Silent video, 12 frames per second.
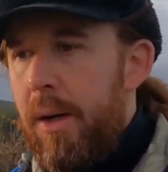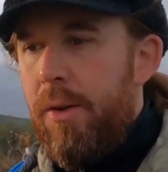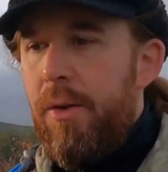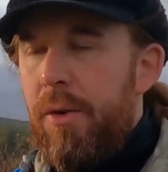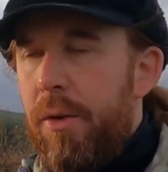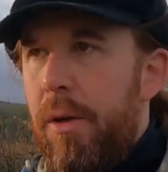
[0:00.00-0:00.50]

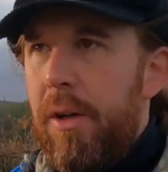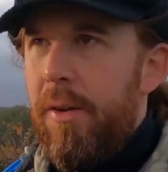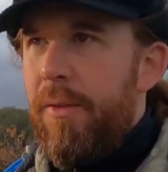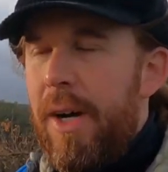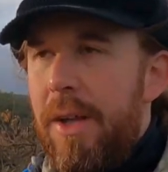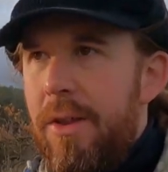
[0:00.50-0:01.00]
suture and a
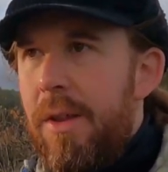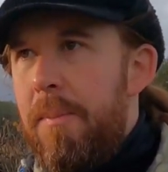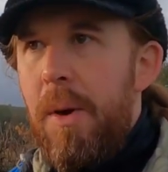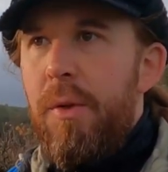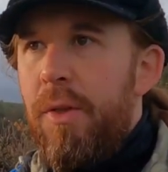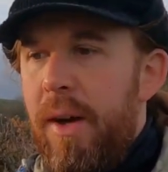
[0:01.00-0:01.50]
device, they
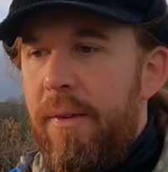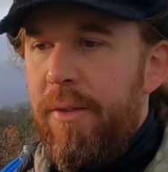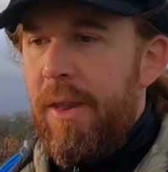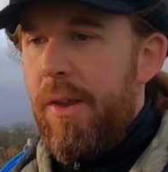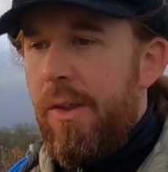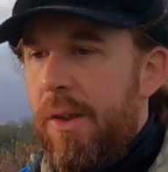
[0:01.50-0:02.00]
both
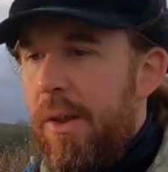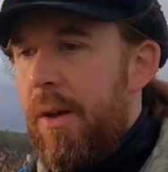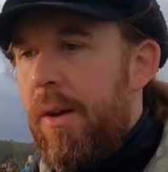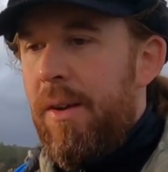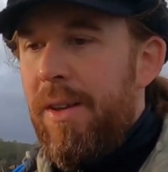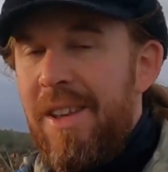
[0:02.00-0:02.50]
have this
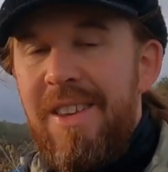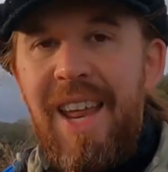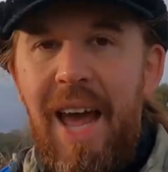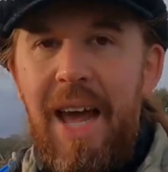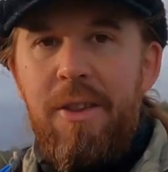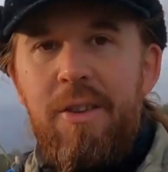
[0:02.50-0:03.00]

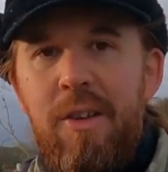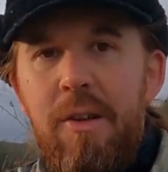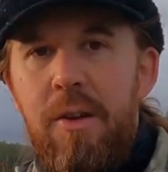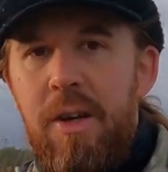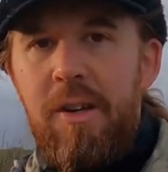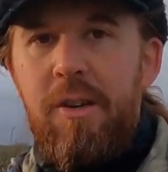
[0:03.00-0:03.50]
test that
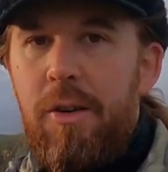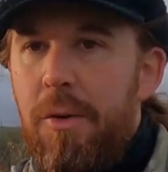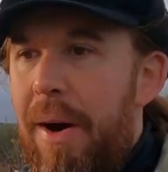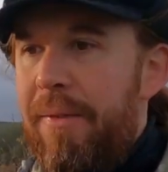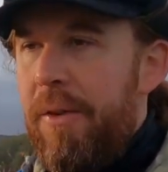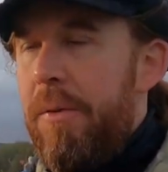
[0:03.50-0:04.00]
you need to do
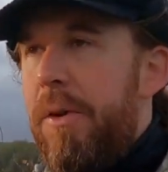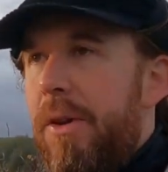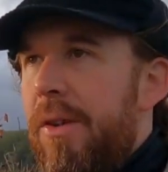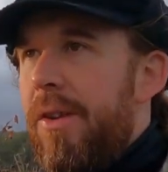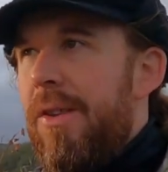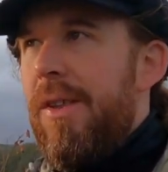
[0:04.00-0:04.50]
afterwards
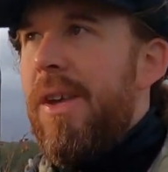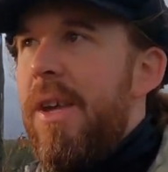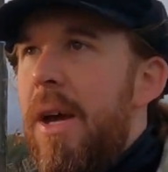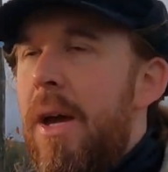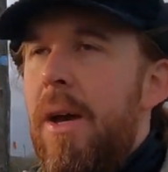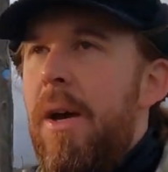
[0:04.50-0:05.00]
to see
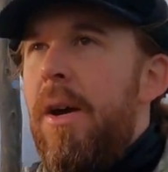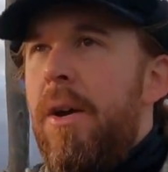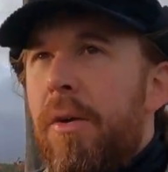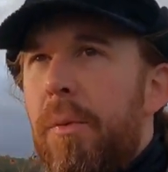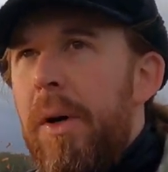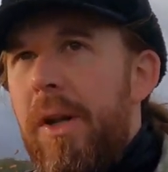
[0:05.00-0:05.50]

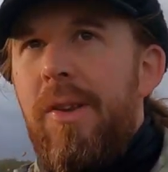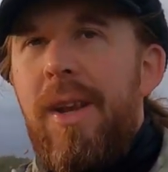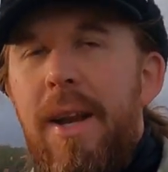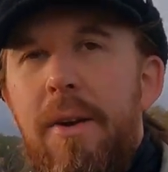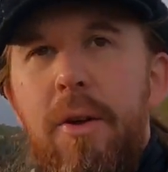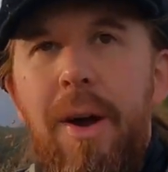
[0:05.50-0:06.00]
to what
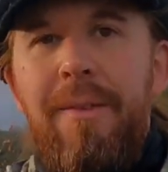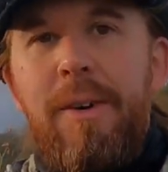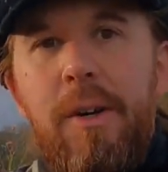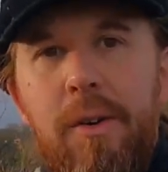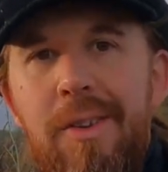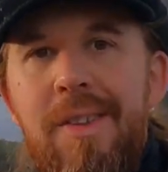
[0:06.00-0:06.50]
extent do you have a
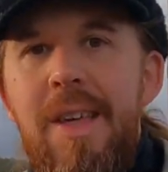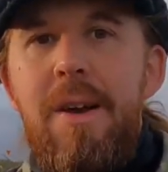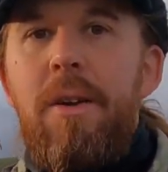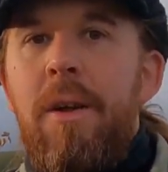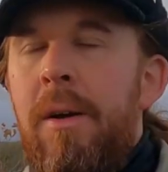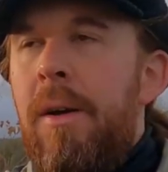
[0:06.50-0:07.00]
good seal.